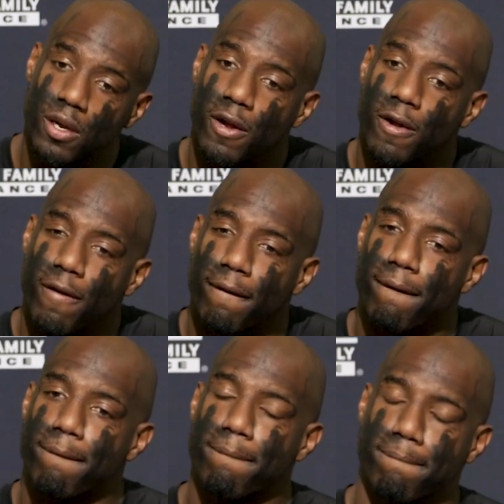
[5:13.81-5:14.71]
you feel, I mean,
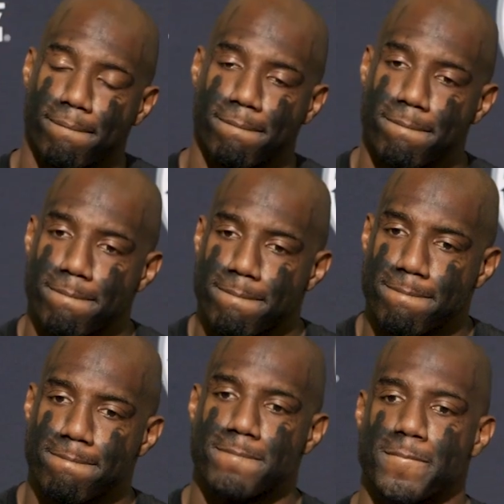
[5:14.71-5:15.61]
does it make
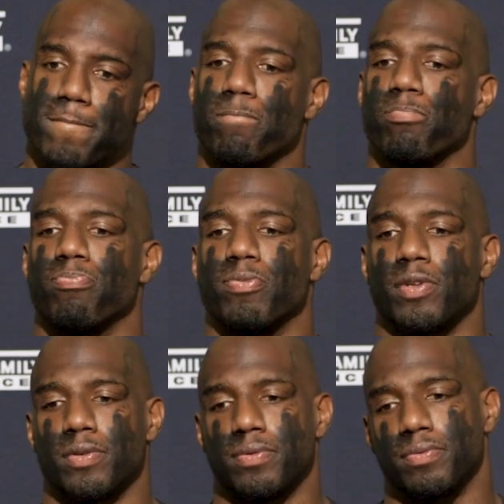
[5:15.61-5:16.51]
you worry that
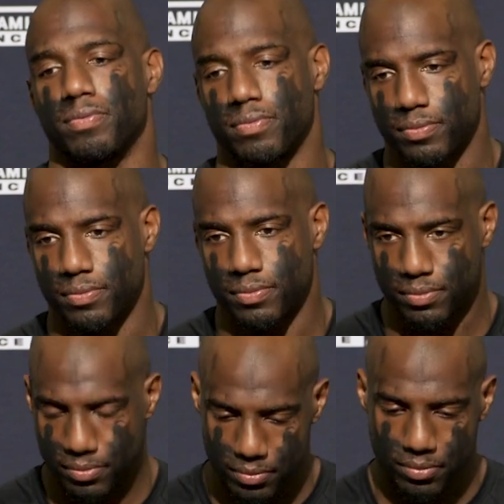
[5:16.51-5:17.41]
the end of the
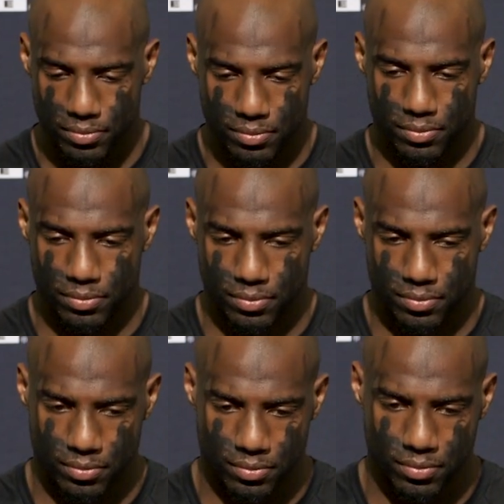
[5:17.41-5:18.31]
season could get a little wonky
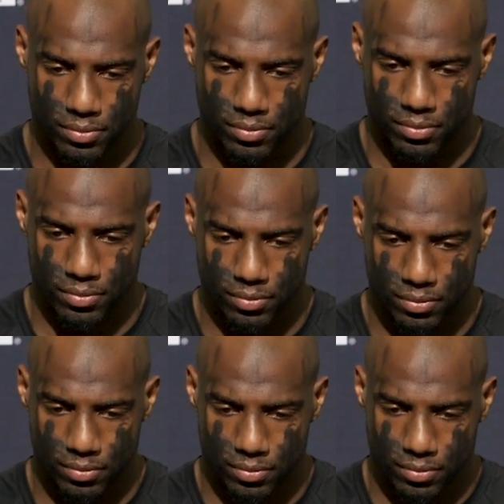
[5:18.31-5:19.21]
in terms of
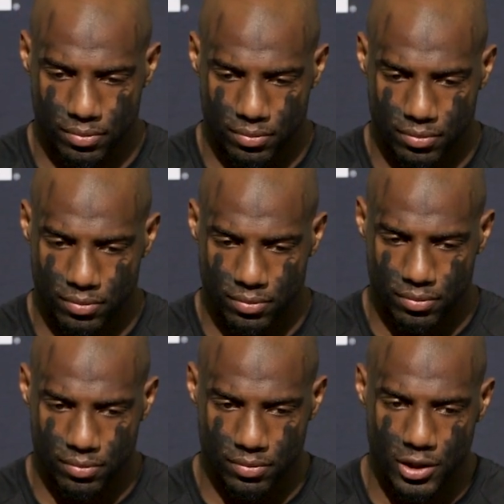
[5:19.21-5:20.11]
scheduling and just being able to
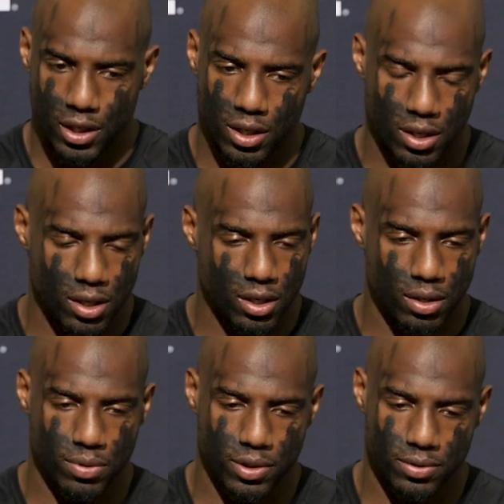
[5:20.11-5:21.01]
finish?
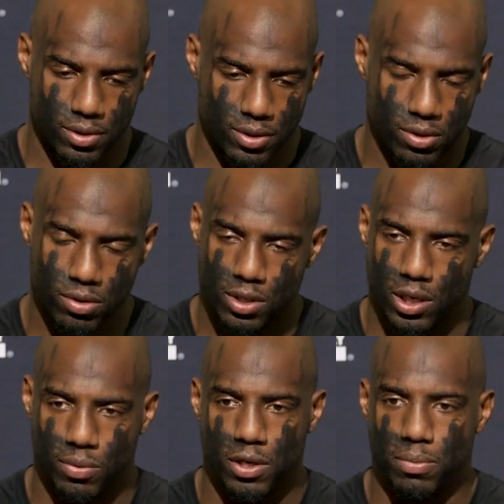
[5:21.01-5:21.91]
Well, you know, you
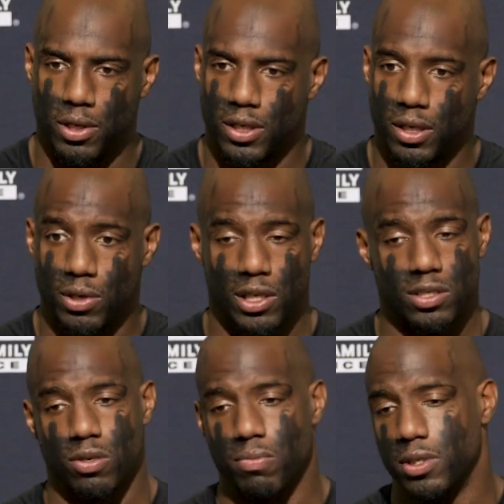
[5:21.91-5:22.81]
can't worry about that. We got
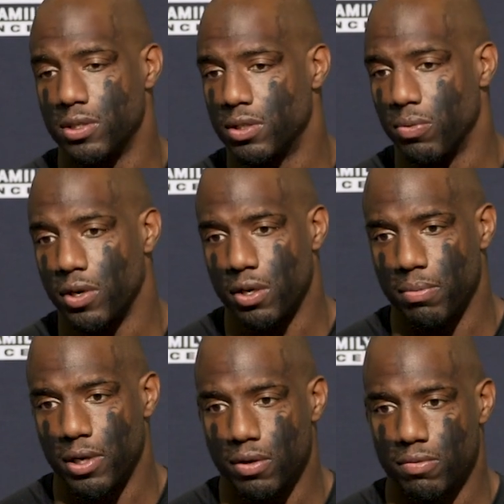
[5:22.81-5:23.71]
so much to worry
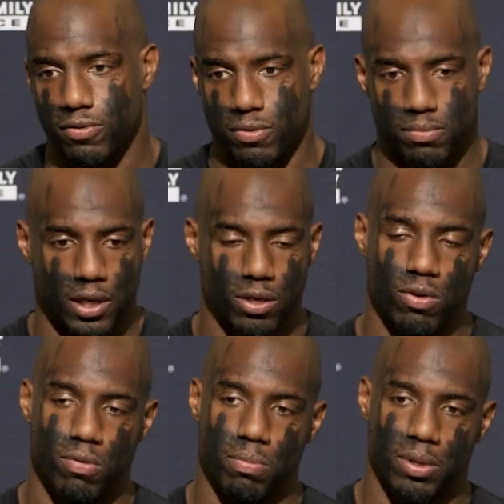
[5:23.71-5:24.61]
about, from like
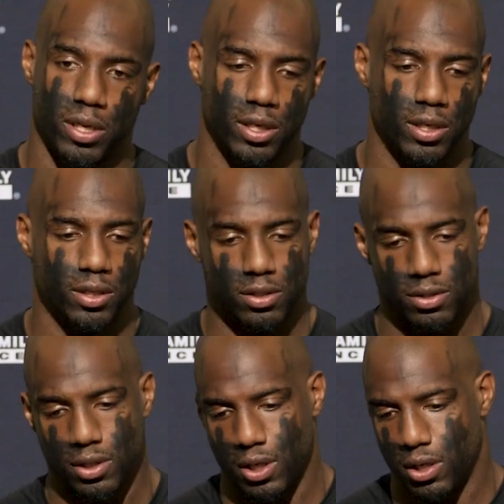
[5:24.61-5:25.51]
who we're playing,
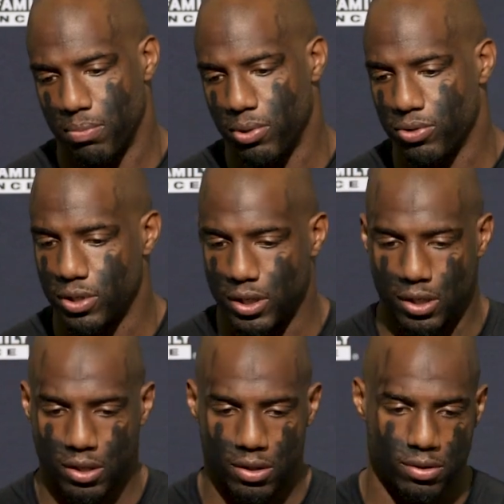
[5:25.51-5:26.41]

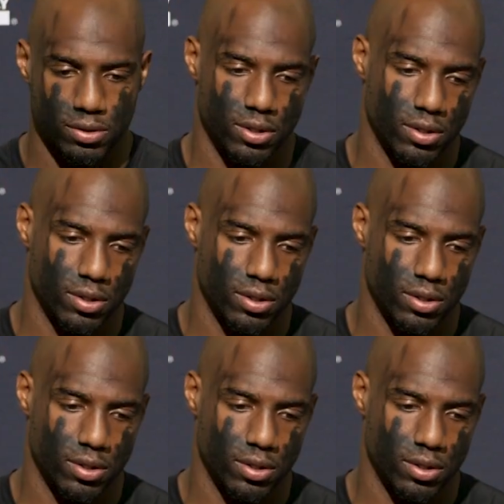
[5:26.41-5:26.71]
personnel,